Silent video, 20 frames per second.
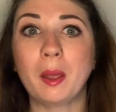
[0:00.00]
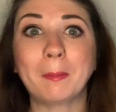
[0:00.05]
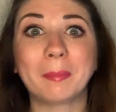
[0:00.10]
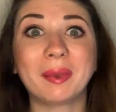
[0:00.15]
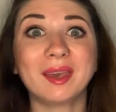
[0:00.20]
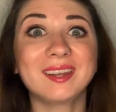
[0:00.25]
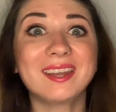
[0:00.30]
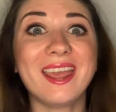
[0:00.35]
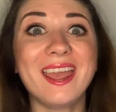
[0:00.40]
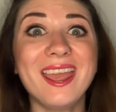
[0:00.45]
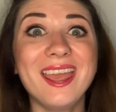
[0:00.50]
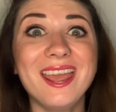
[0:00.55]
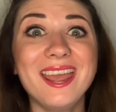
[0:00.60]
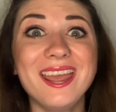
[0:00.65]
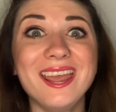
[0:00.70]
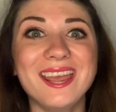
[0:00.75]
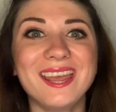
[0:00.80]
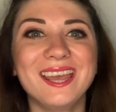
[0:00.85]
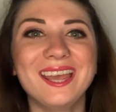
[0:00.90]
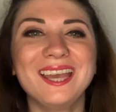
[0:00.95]
But
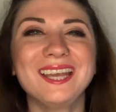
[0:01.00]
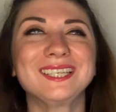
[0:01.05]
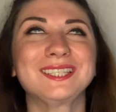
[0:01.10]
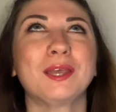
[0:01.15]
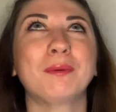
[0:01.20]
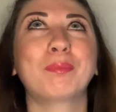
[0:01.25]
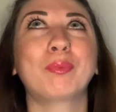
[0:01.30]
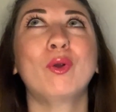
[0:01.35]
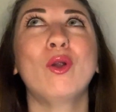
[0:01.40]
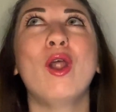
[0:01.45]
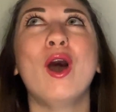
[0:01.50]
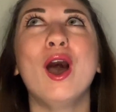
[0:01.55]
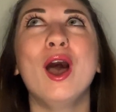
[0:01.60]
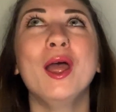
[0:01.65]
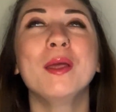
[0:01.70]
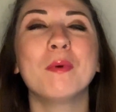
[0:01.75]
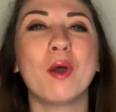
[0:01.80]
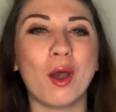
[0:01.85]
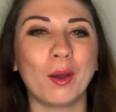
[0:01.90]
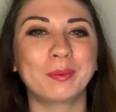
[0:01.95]
here is a
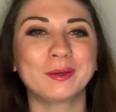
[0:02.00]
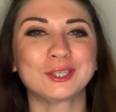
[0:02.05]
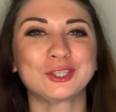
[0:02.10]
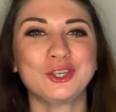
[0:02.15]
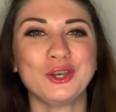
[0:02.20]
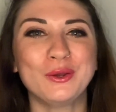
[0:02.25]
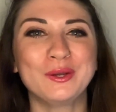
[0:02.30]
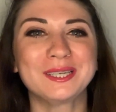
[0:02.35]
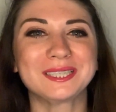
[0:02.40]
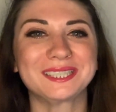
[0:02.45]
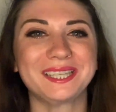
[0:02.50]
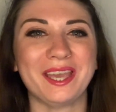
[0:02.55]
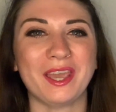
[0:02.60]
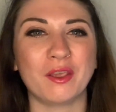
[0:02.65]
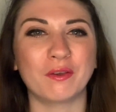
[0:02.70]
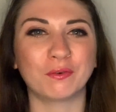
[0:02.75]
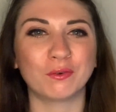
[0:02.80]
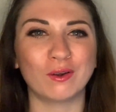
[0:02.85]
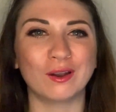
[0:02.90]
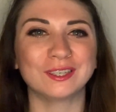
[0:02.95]
prime opportunity
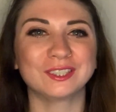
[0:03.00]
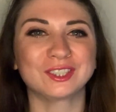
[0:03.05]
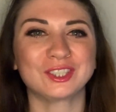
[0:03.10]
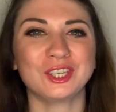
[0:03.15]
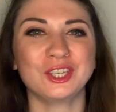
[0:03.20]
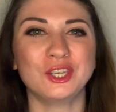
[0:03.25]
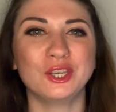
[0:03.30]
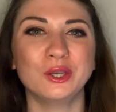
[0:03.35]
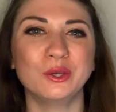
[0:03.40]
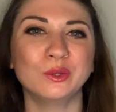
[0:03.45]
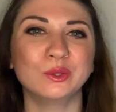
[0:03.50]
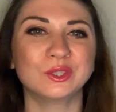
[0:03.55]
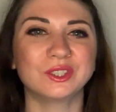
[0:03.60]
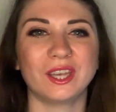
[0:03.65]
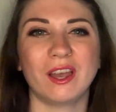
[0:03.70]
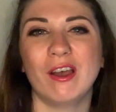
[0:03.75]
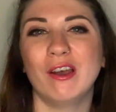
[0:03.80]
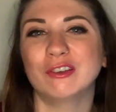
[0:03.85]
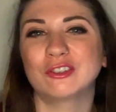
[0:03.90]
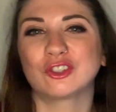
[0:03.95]
for us to use
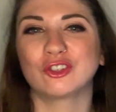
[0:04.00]
our